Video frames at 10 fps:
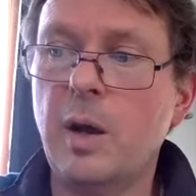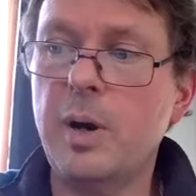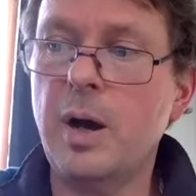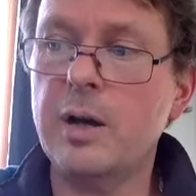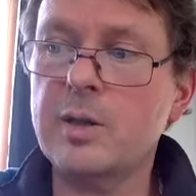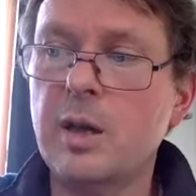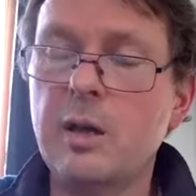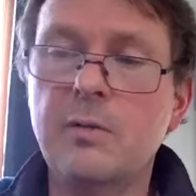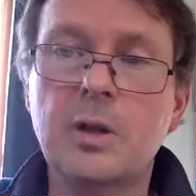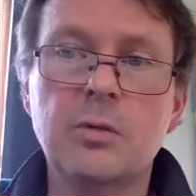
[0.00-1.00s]
up a higher
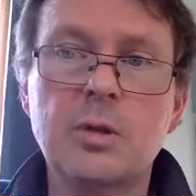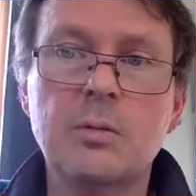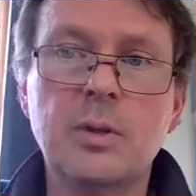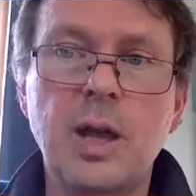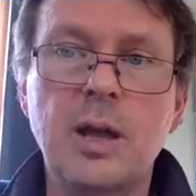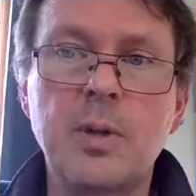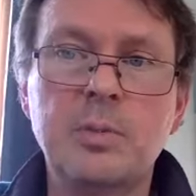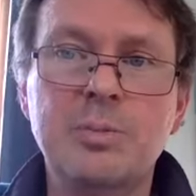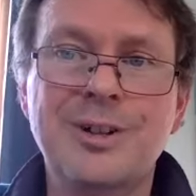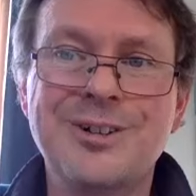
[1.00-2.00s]
state of ignorance, and that may
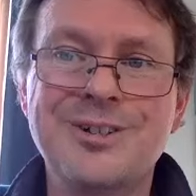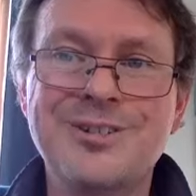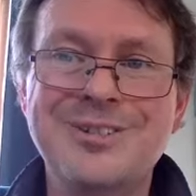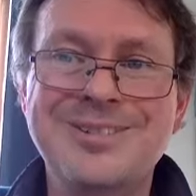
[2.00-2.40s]
be progress.